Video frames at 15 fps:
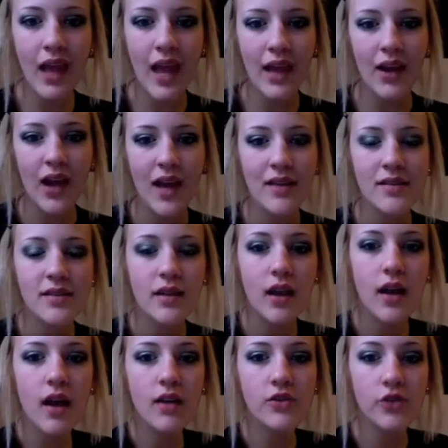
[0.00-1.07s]
Hey guys,
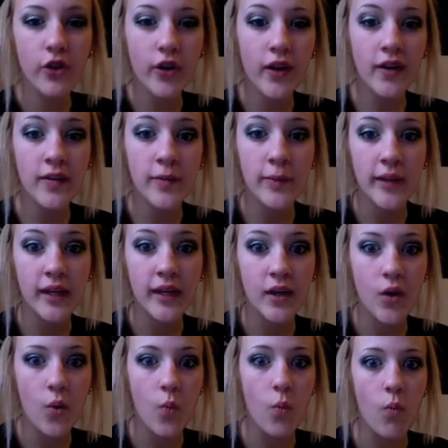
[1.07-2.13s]
sorry it's been
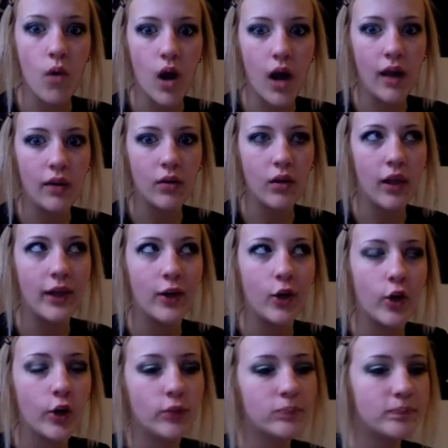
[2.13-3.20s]
a while, I
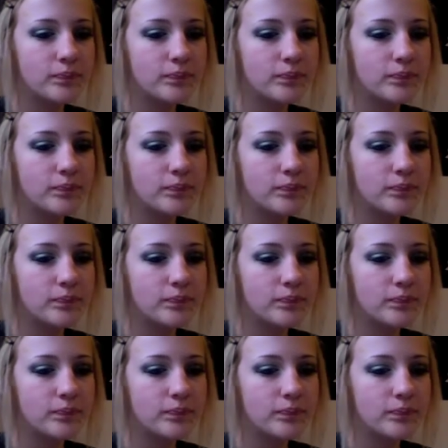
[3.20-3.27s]
know,